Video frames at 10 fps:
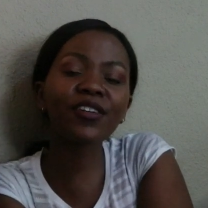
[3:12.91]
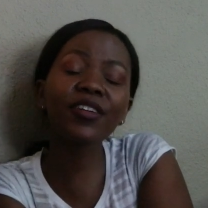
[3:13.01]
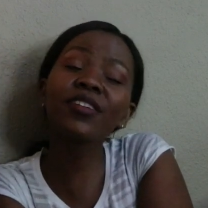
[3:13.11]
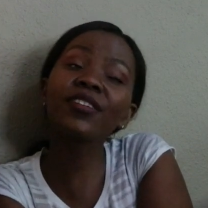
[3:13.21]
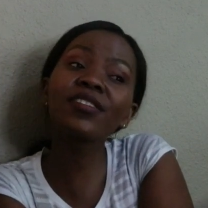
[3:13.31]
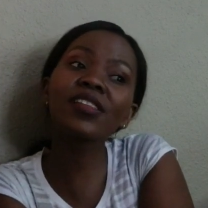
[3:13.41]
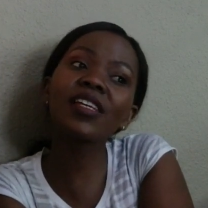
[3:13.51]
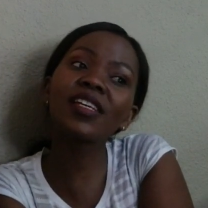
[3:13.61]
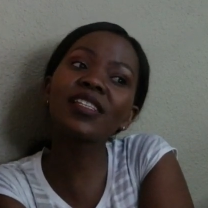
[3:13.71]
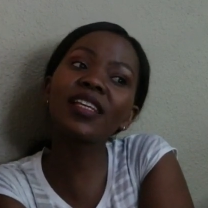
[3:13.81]
cruise
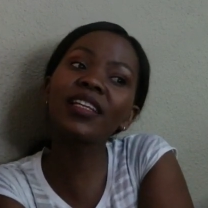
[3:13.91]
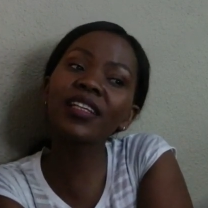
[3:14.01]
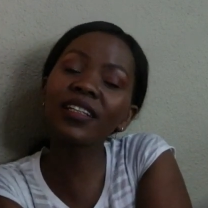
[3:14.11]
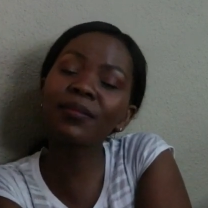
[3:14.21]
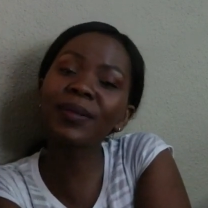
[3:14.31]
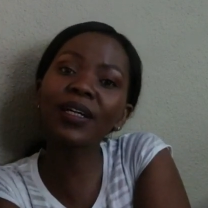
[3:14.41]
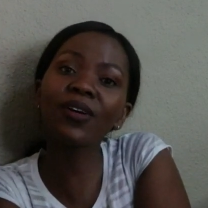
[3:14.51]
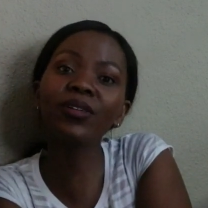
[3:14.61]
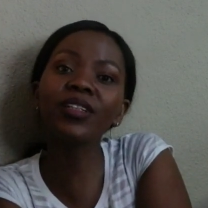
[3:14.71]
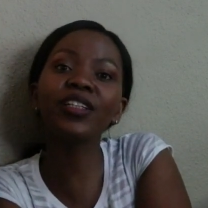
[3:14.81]
is a little bit
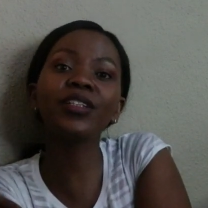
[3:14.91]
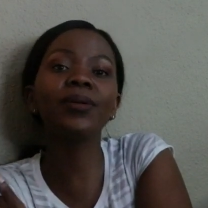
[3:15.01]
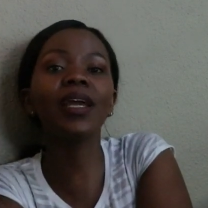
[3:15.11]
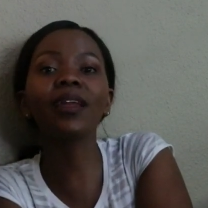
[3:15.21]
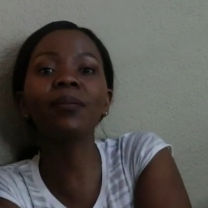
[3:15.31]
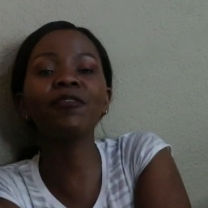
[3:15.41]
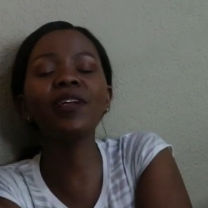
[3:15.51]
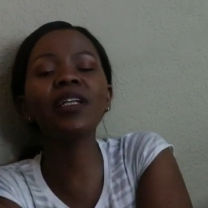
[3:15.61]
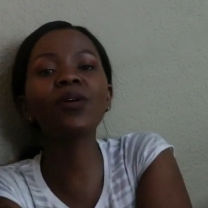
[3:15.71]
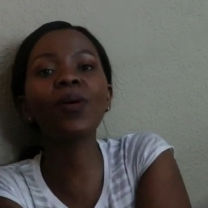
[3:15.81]
colder, you end up
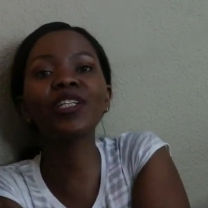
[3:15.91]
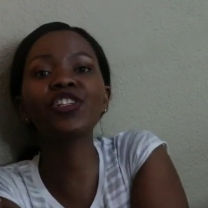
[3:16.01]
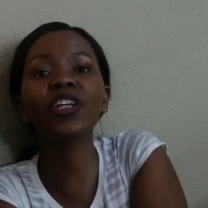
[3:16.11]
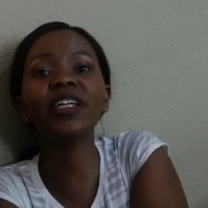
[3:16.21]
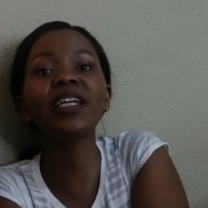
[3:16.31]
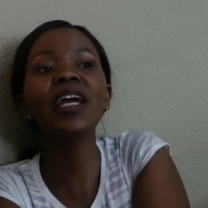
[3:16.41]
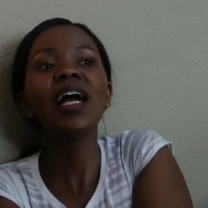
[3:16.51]
feeling quite chilly.